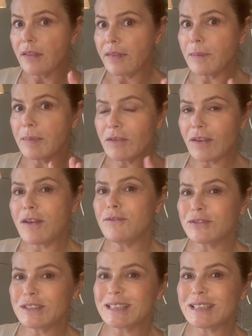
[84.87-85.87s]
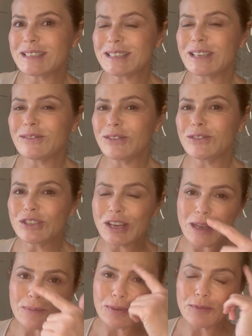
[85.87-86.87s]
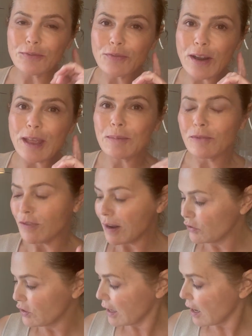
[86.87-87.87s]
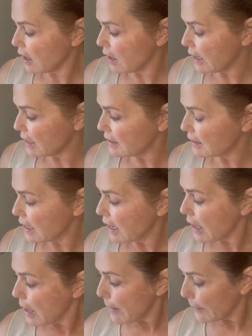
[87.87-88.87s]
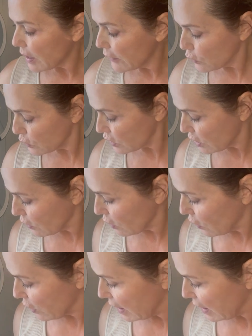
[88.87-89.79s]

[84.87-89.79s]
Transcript: that bit of emphasis to give you shape and frame around the eyes. But I've also got